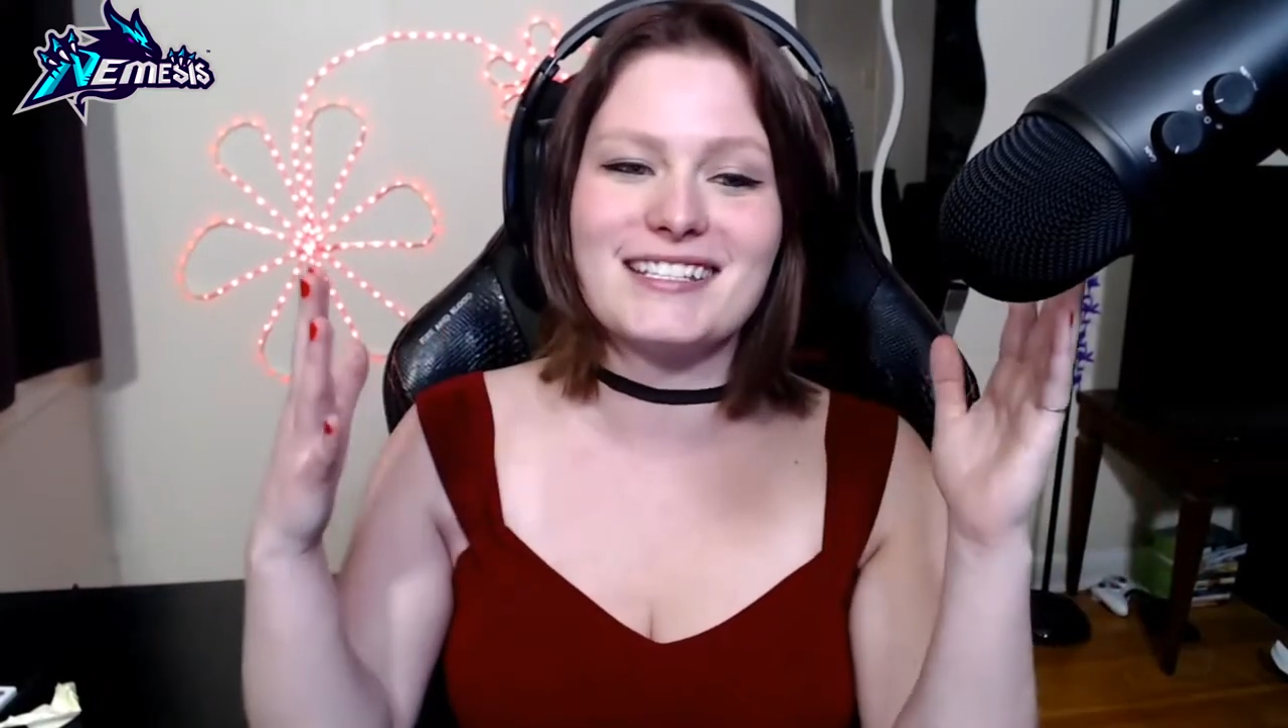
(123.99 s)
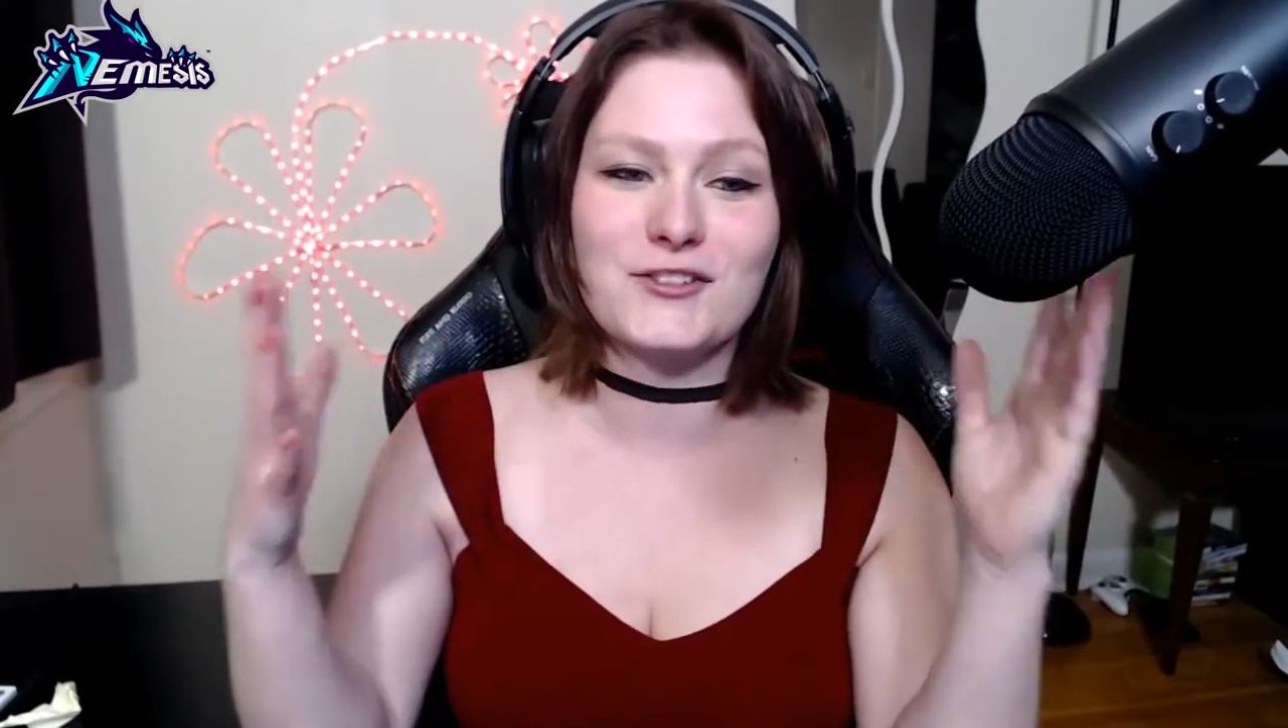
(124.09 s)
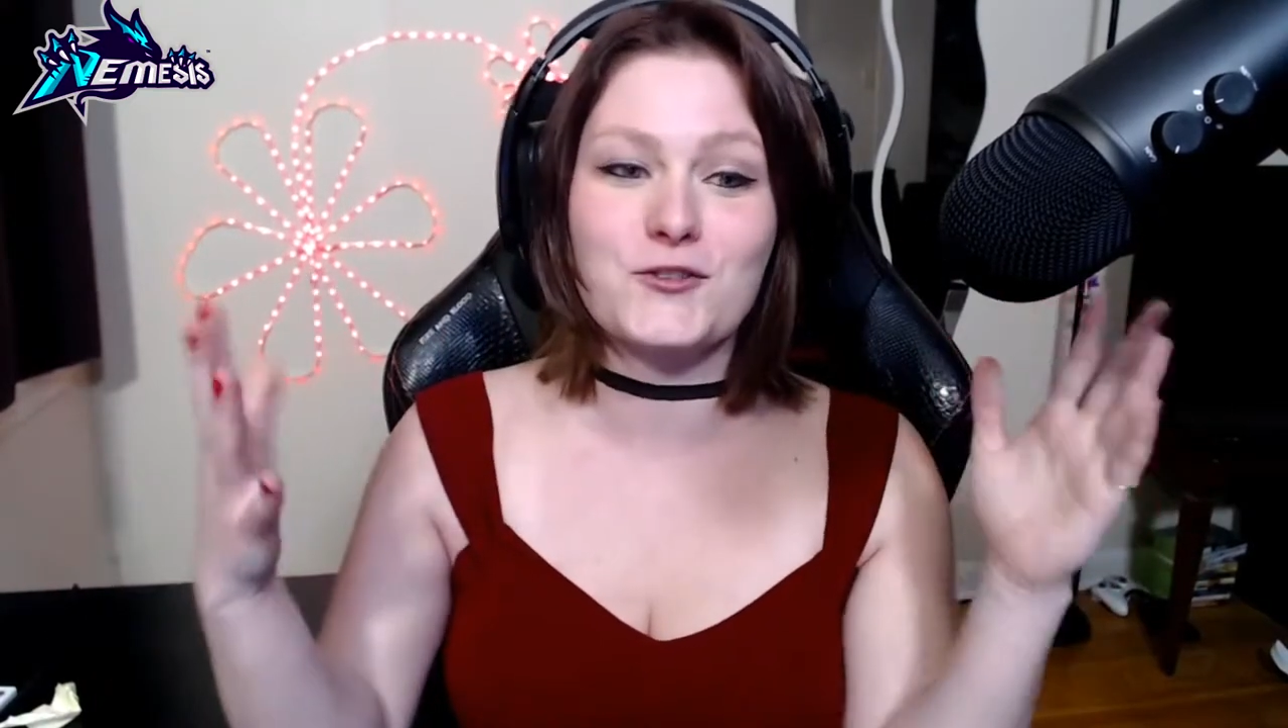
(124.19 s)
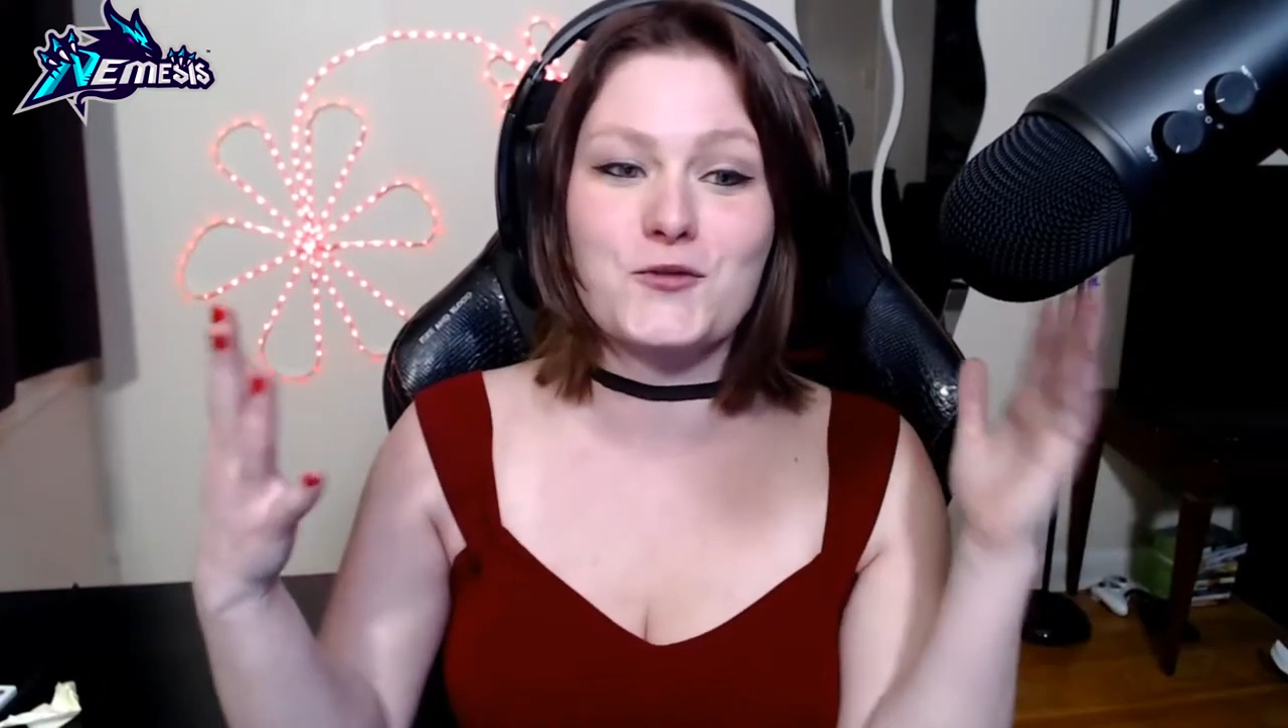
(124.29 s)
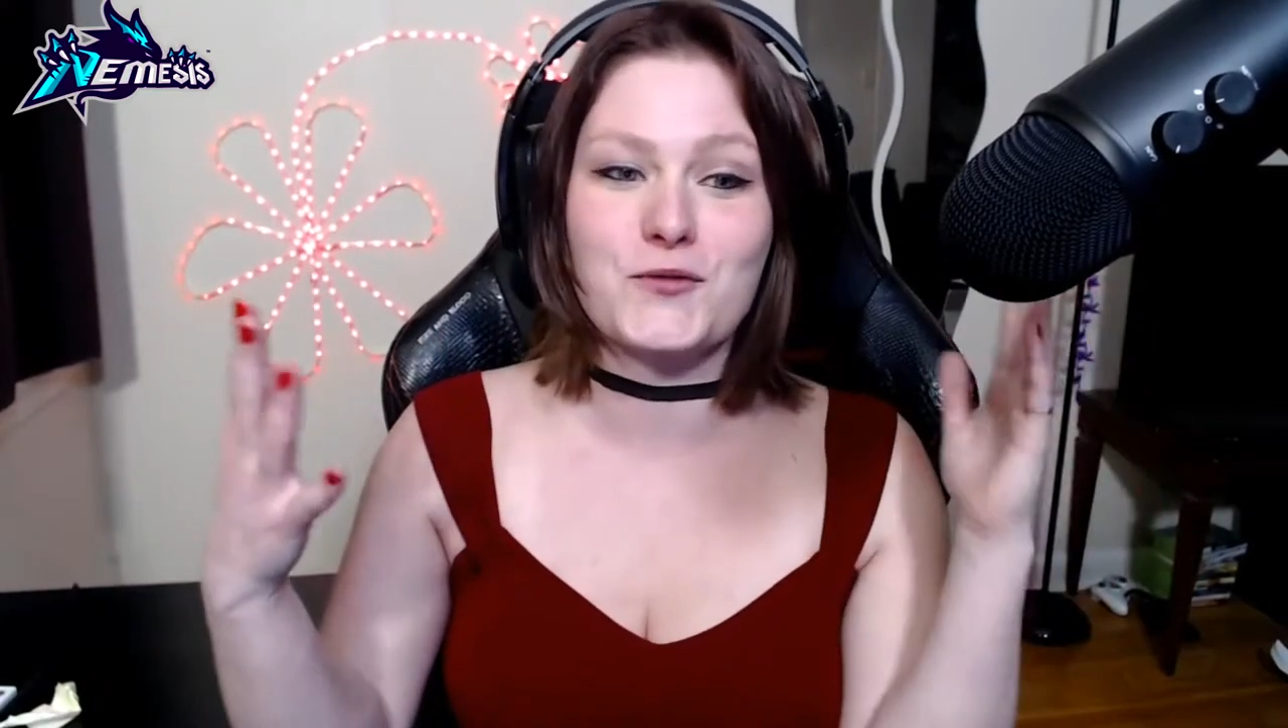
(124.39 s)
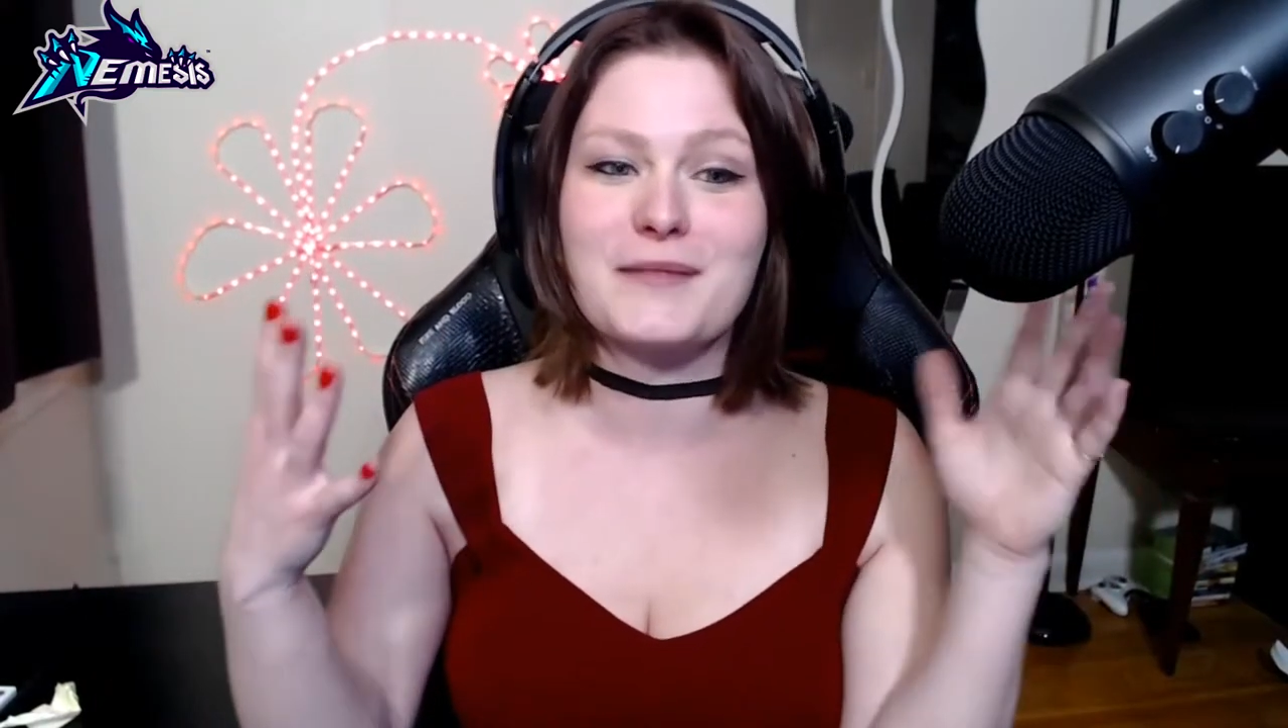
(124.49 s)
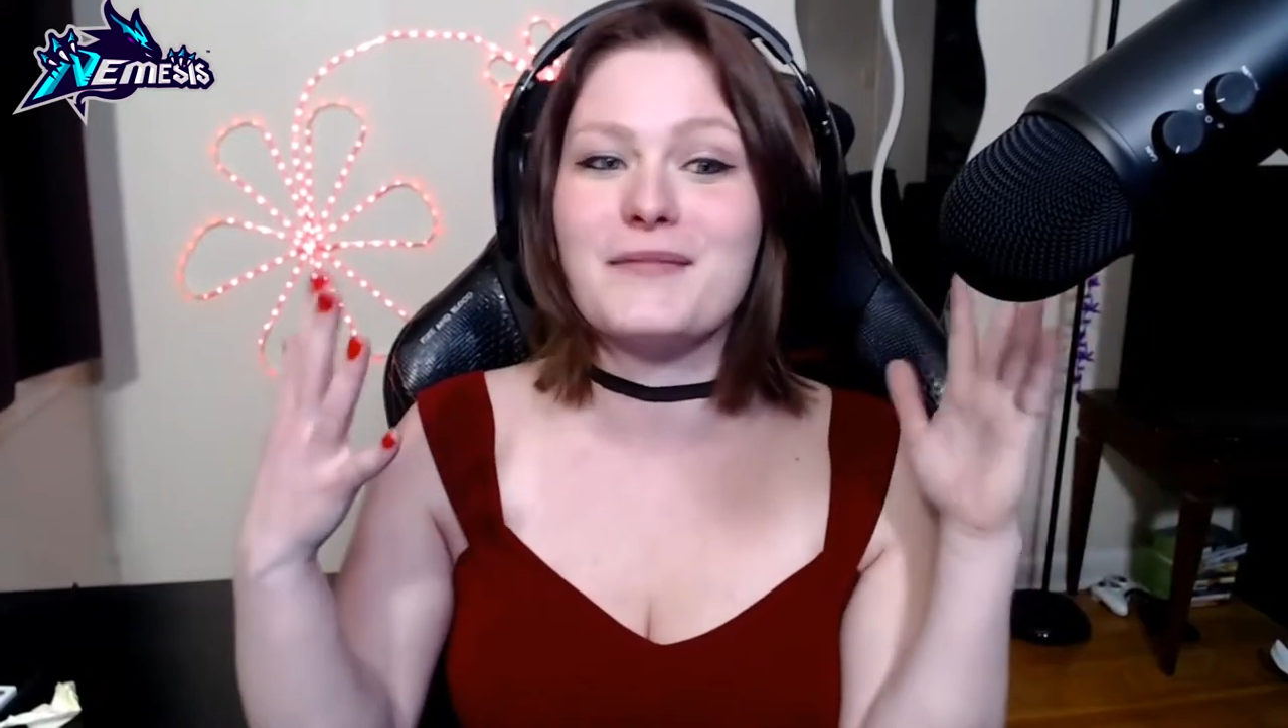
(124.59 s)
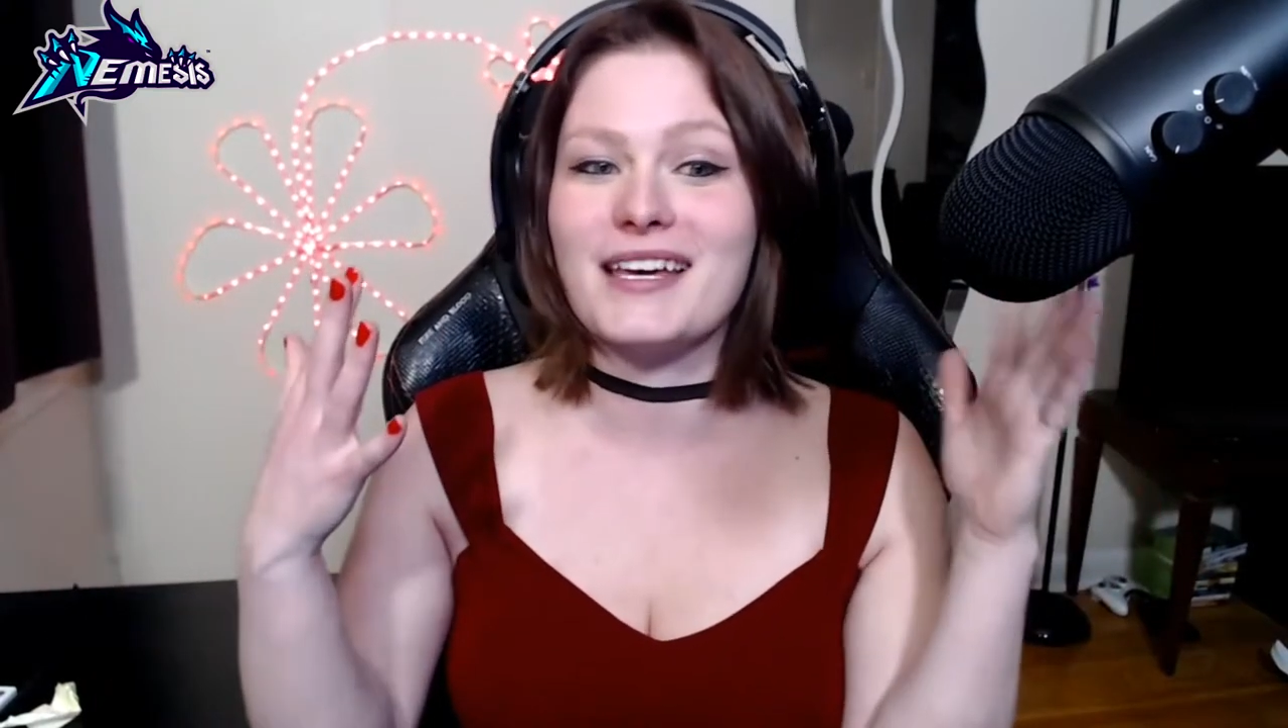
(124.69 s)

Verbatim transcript: stream